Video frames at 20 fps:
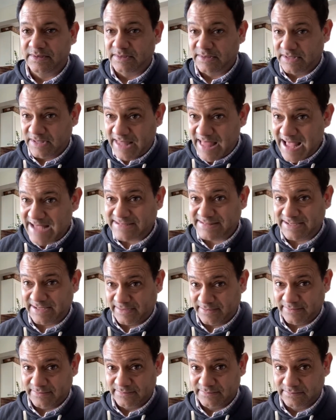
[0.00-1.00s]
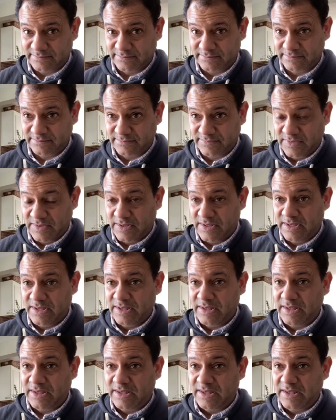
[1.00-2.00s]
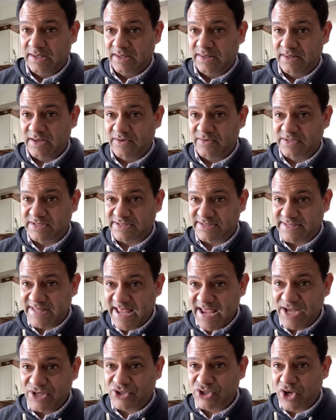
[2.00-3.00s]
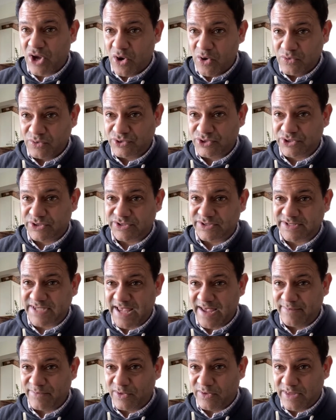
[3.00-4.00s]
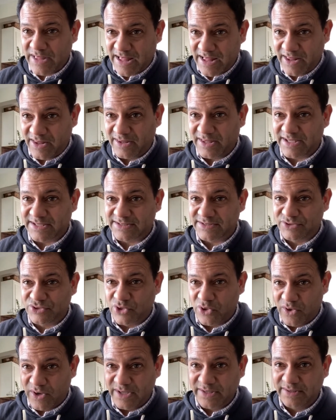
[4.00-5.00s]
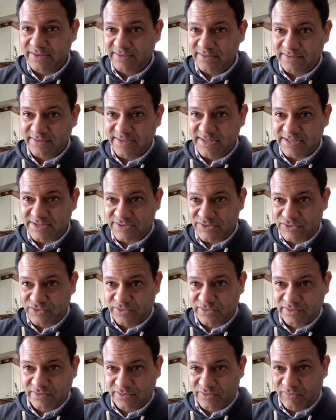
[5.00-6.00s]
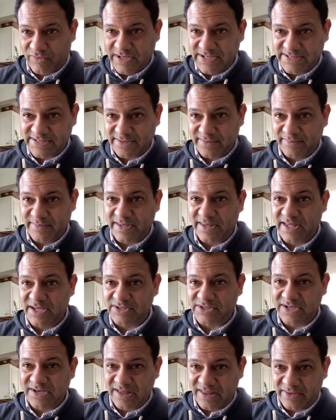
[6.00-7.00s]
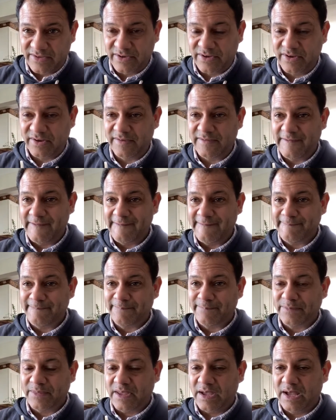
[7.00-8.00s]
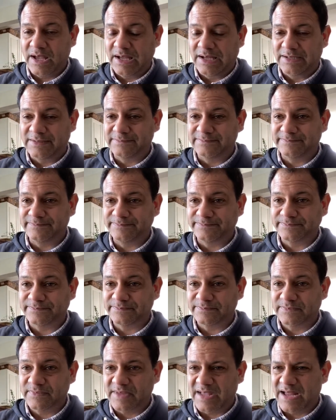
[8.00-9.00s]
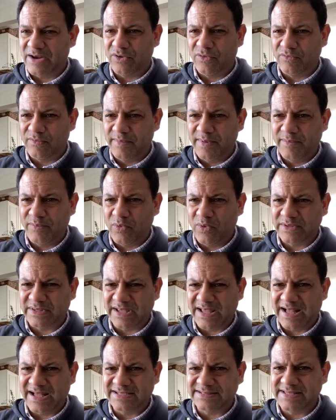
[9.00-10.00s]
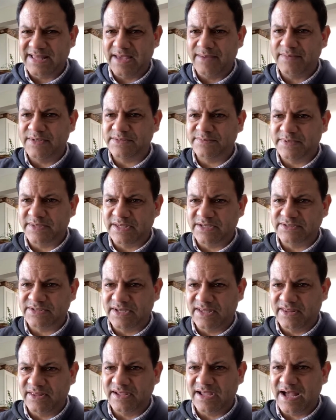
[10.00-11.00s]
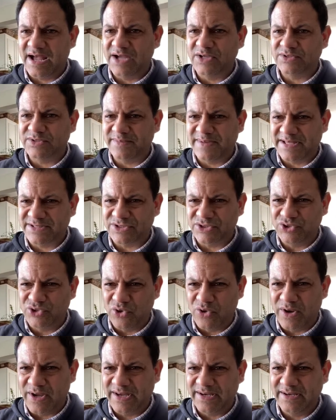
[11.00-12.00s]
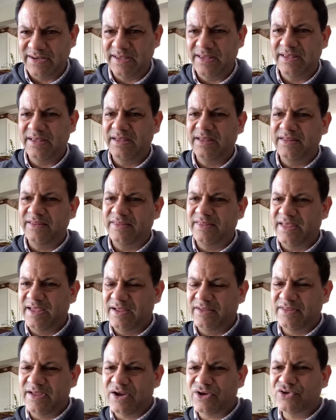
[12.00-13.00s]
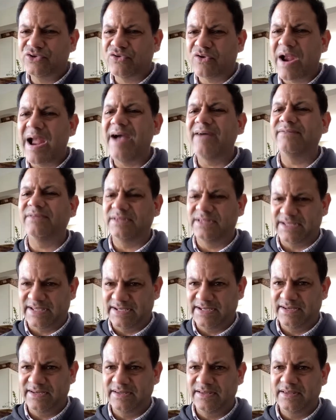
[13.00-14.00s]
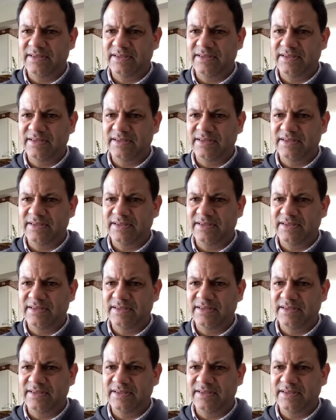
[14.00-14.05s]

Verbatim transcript: Classic. They're in the stagecoach. Samuel L. has joined this threesome, and there's another, um, I don't remember what the guy's name is, but there's another guy who's about to join. They, they're traveling